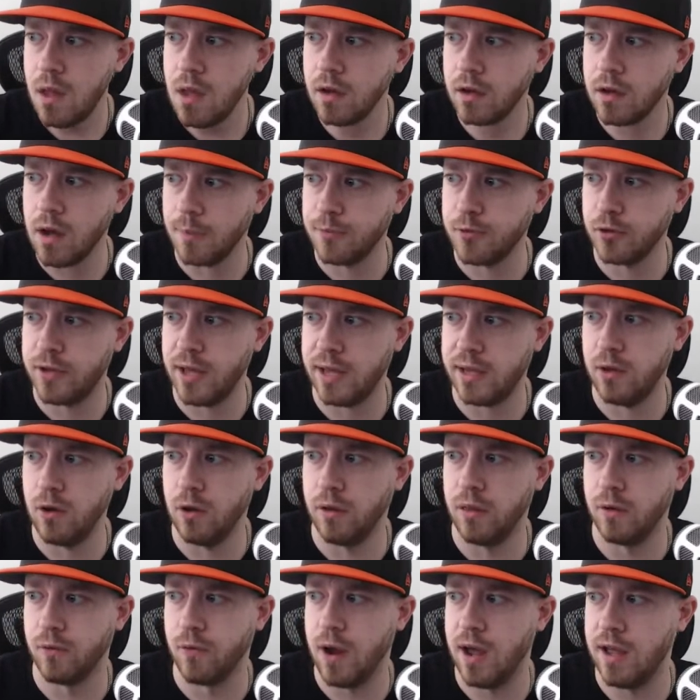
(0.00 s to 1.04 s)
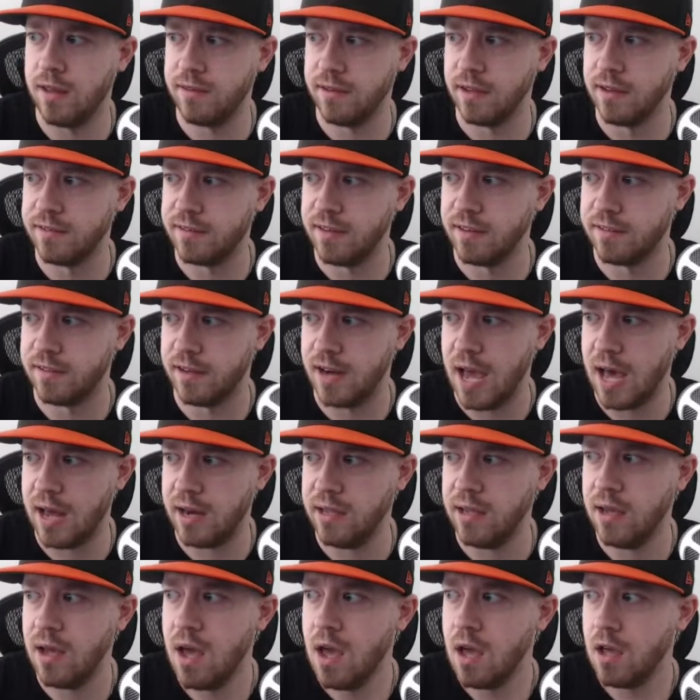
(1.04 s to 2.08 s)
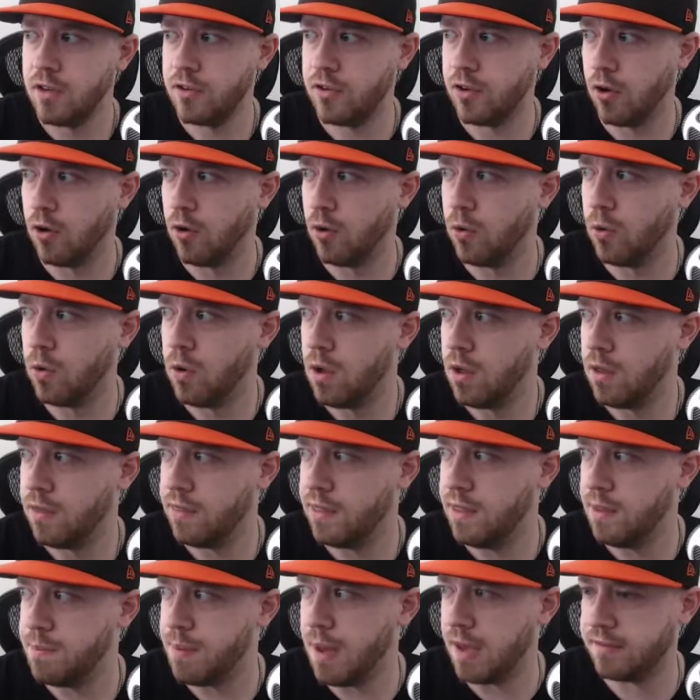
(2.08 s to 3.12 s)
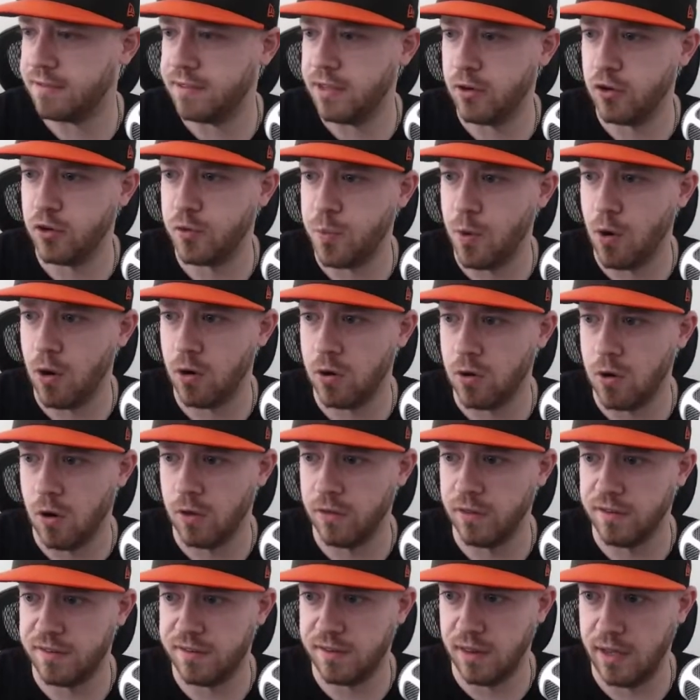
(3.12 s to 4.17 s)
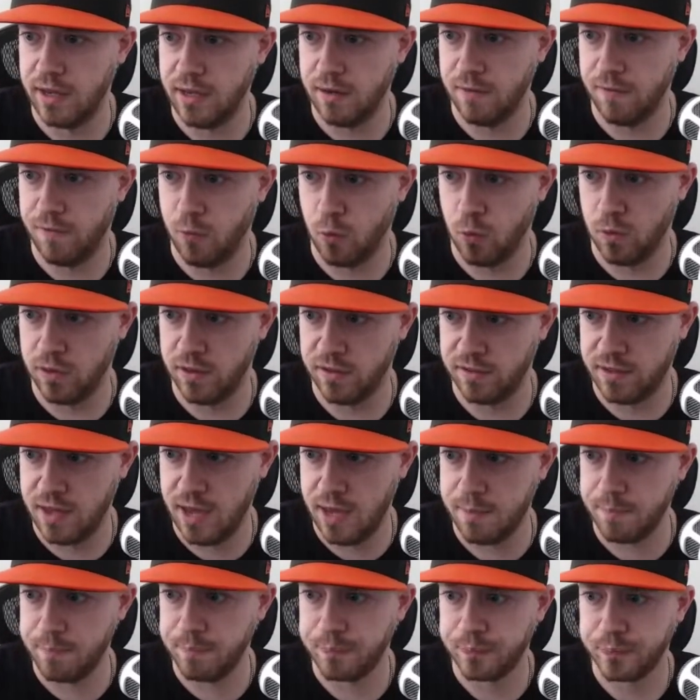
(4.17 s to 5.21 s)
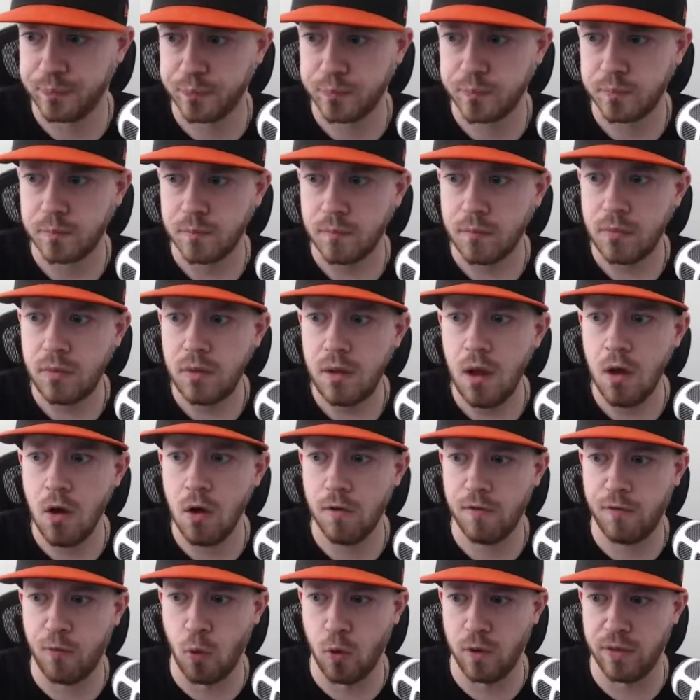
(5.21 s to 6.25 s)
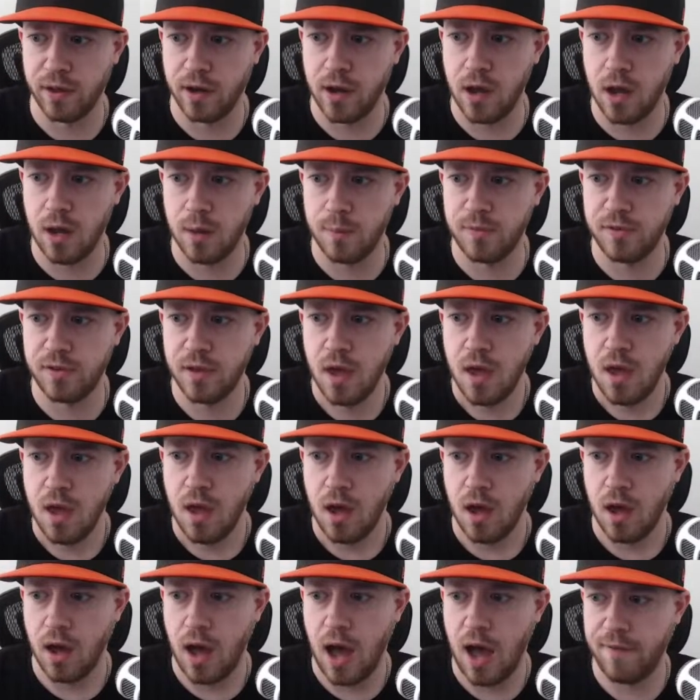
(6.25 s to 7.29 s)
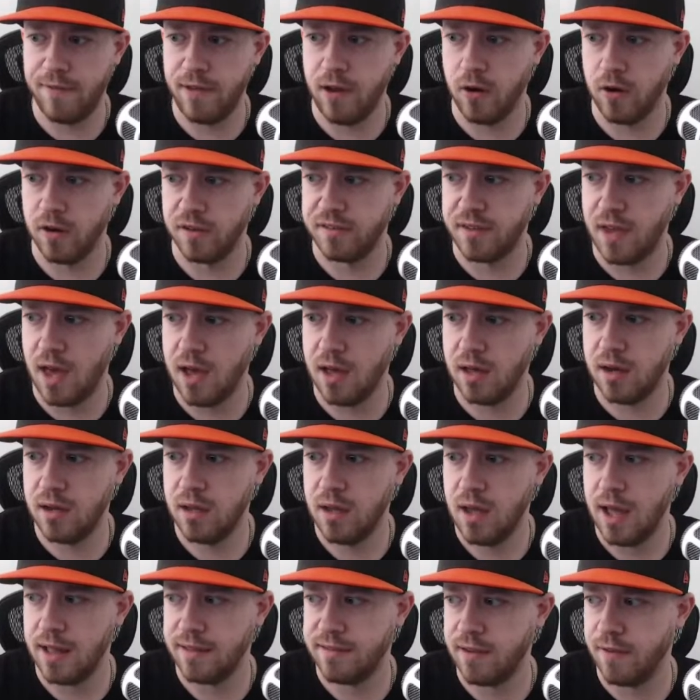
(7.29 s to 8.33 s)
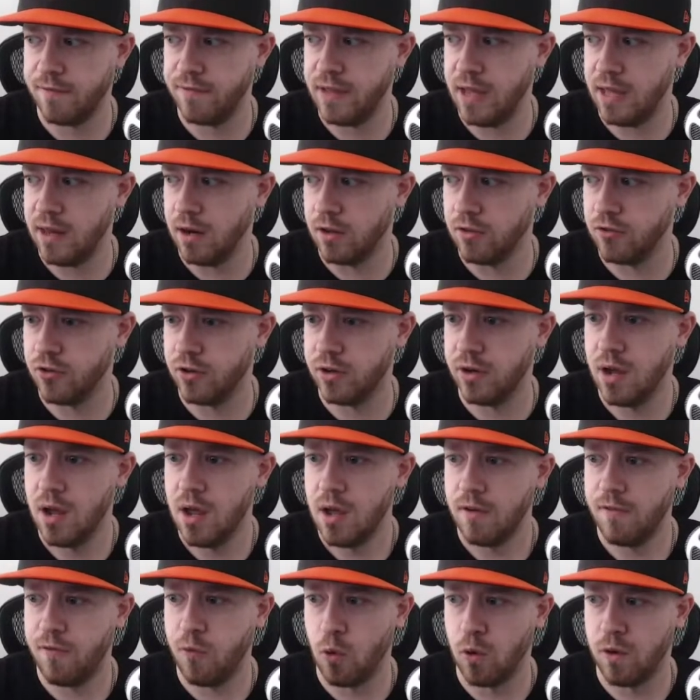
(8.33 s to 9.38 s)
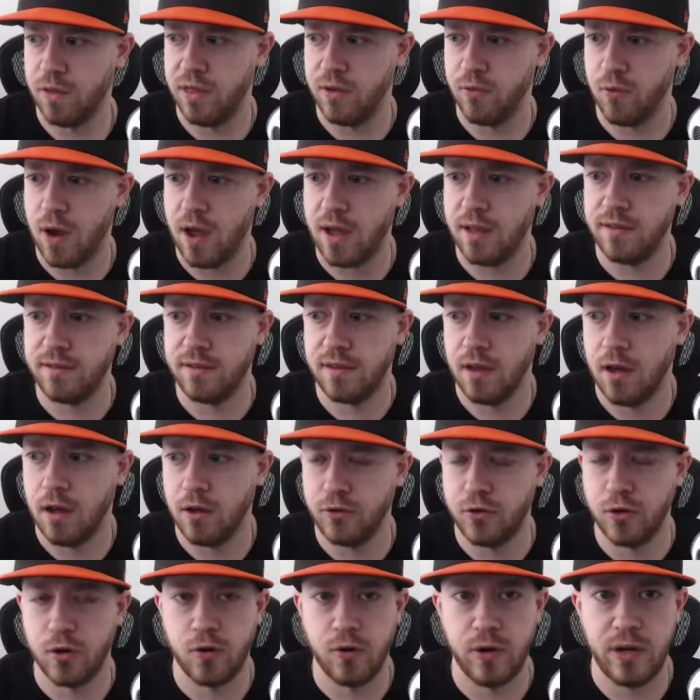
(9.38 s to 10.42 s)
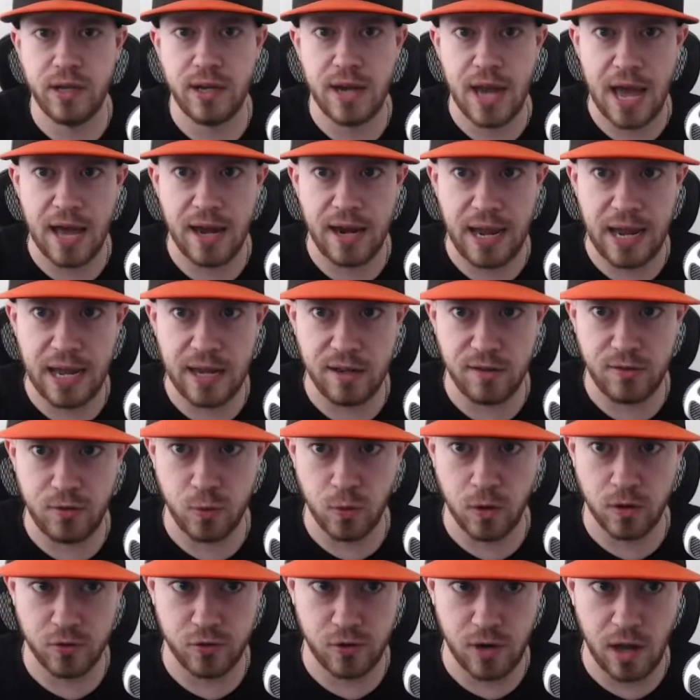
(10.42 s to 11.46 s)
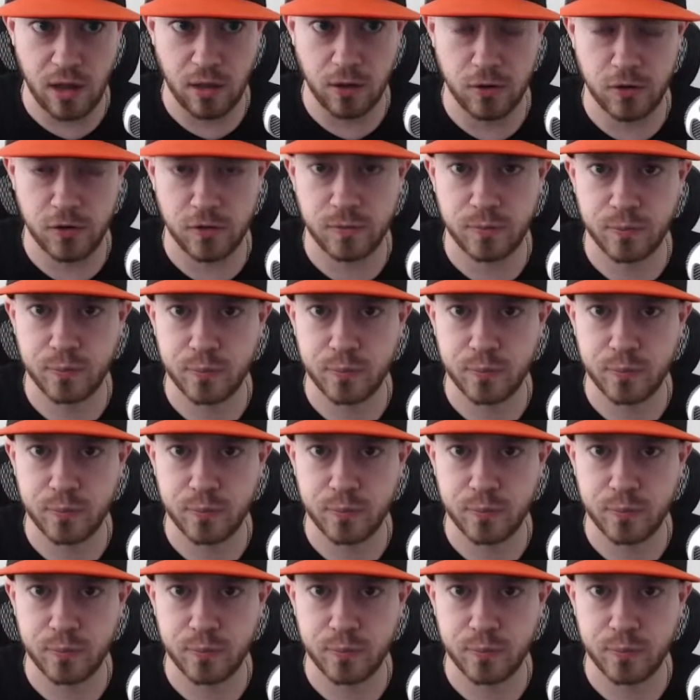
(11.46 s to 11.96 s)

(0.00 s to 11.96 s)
Cubs are taking on the Reds in Cincinnati. So the best hitters park on the slate for this game. For the Cubs, Javier Assad at 7,800. For the Reds, Hunter Green at $8,200.